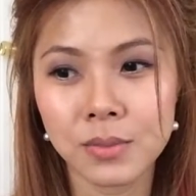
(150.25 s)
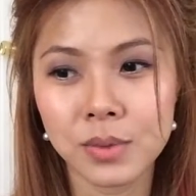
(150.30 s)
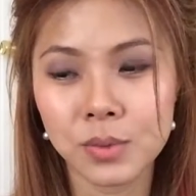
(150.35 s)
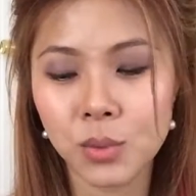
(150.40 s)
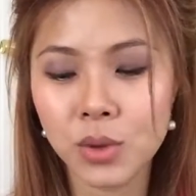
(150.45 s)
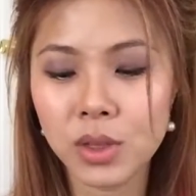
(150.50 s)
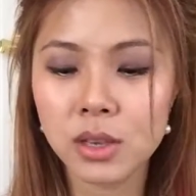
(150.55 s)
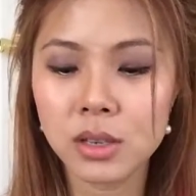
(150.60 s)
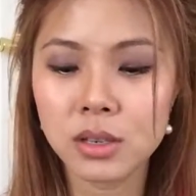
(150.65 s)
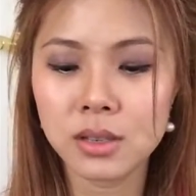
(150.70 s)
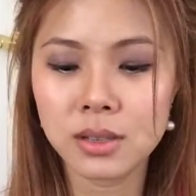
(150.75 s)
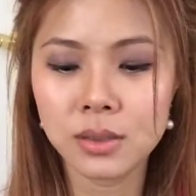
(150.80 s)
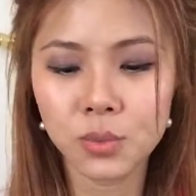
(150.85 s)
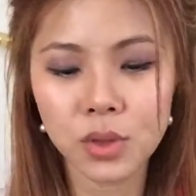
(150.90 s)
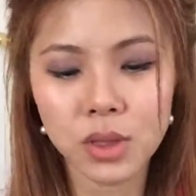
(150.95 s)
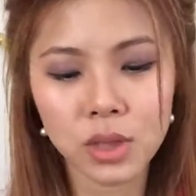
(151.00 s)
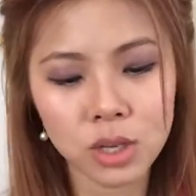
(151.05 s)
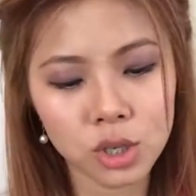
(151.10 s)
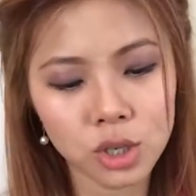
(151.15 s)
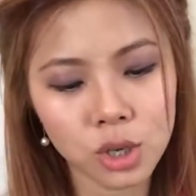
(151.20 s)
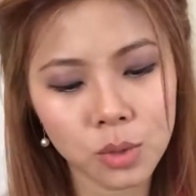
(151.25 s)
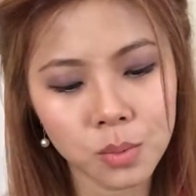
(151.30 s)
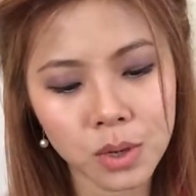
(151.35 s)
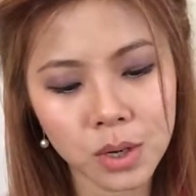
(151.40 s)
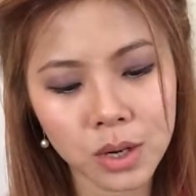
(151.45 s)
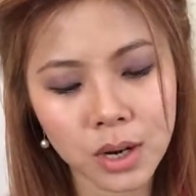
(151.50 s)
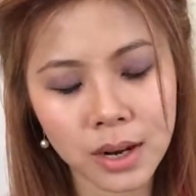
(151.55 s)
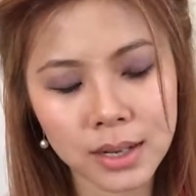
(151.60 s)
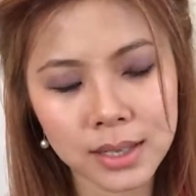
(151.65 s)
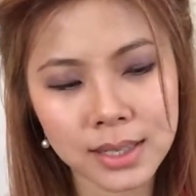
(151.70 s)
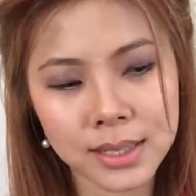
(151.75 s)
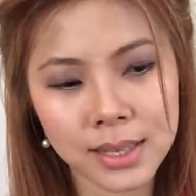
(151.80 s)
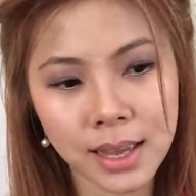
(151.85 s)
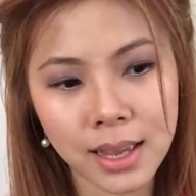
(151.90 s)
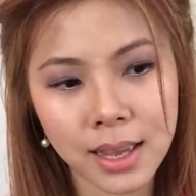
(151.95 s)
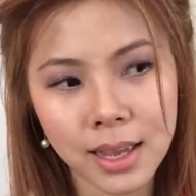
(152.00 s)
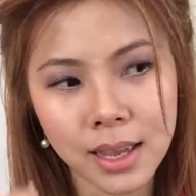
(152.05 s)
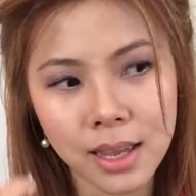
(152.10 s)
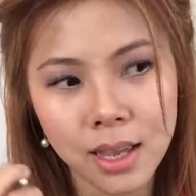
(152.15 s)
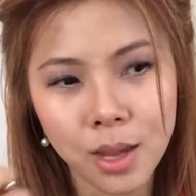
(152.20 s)
With the shimmer,
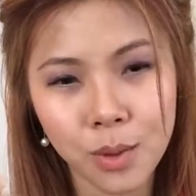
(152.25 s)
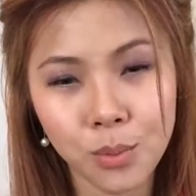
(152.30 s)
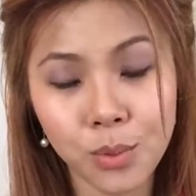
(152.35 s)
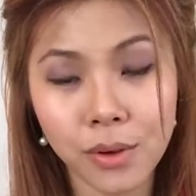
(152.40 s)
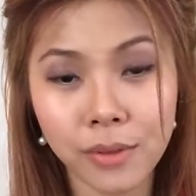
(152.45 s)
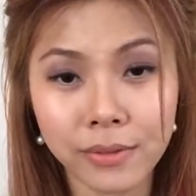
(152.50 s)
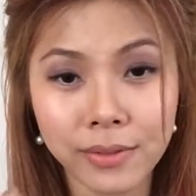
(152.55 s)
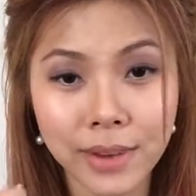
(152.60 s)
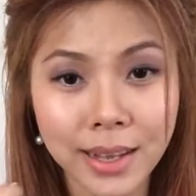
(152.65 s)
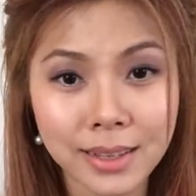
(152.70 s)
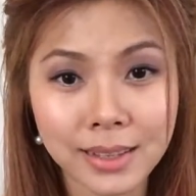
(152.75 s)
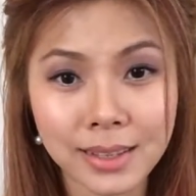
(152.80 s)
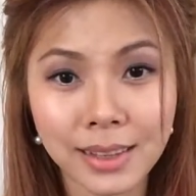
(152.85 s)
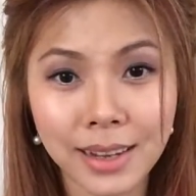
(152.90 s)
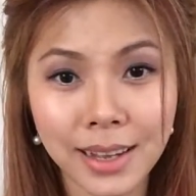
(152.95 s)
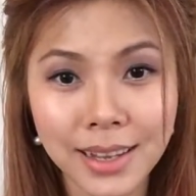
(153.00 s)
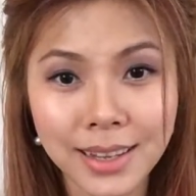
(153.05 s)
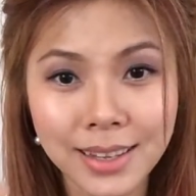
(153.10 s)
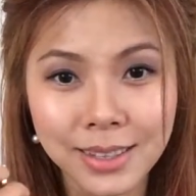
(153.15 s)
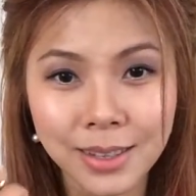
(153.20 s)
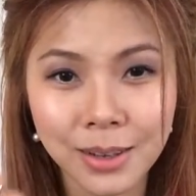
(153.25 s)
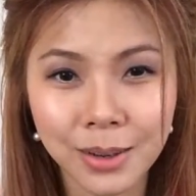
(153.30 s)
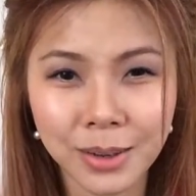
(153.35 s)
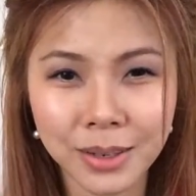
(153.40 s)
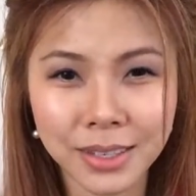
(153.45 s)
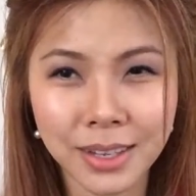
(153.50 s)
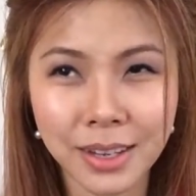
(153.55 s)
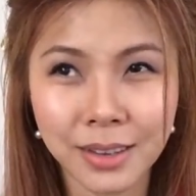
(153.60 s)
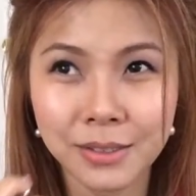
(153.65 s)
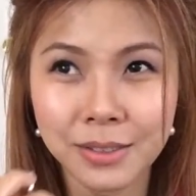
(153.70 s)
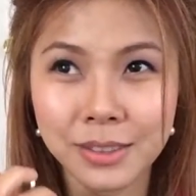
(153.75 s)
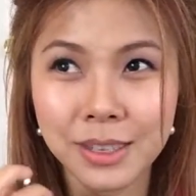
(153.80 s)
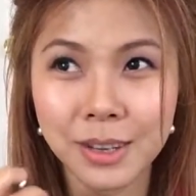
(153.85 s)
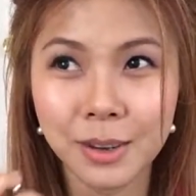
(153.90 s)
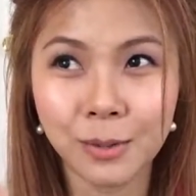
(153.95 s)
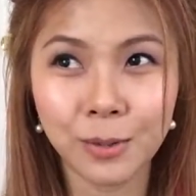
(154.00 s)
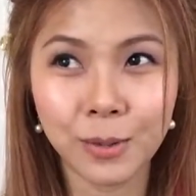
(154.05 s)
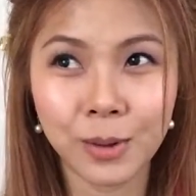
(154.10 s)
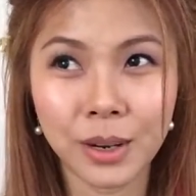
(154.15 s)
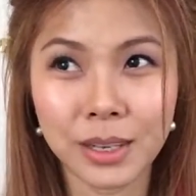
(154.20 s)
it reflects light, so it gives
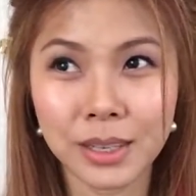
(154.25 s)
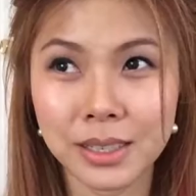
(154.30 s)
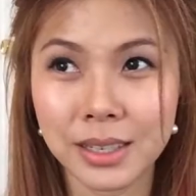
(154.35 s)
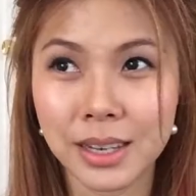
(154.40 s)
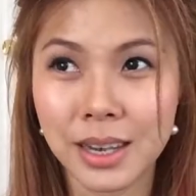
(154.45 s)
different